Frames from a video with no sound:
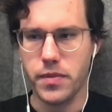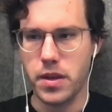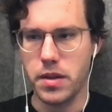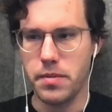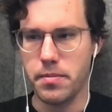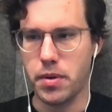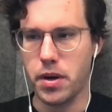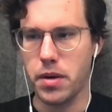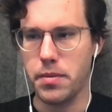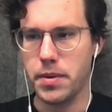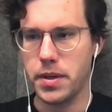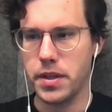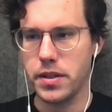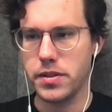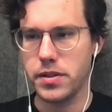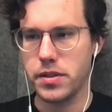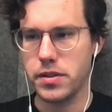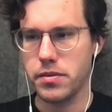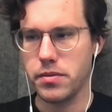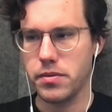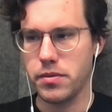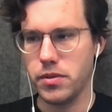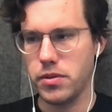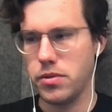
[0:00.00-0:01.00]
in part
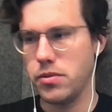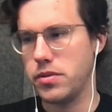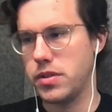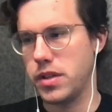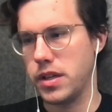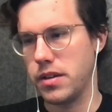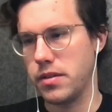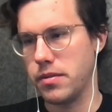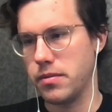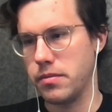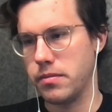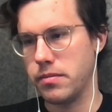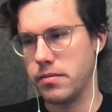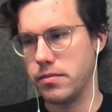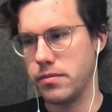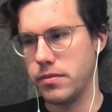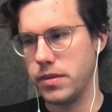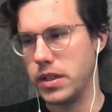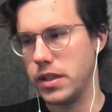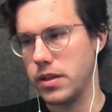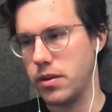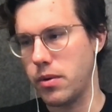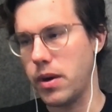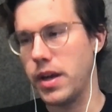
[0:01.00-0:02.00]
because using
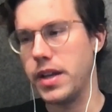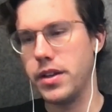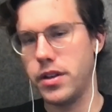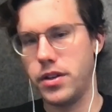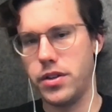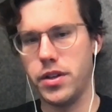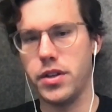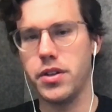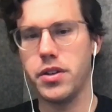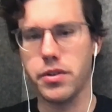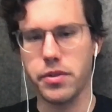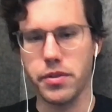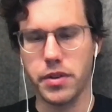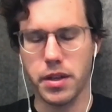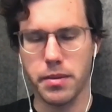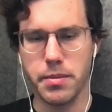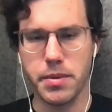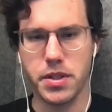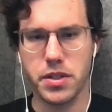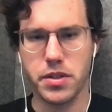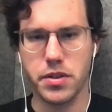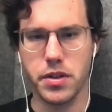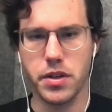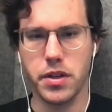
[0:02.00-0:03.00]
really quite gentle
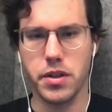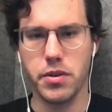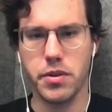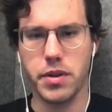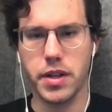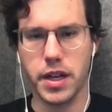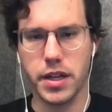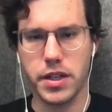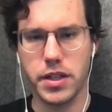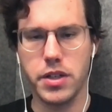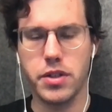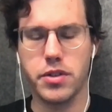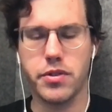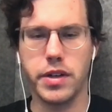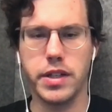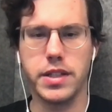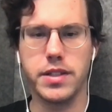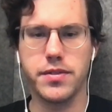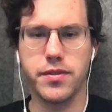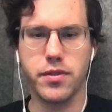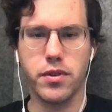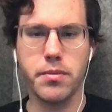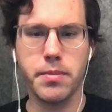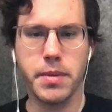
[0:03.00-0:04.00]
chemistry, you can actually
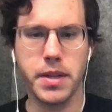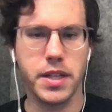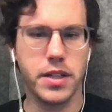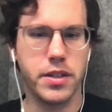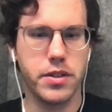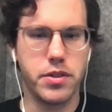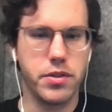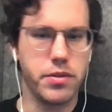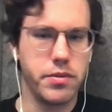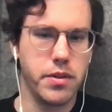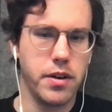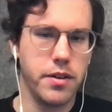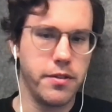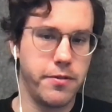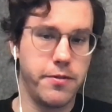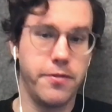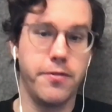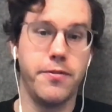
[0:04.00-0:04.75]
transform it into a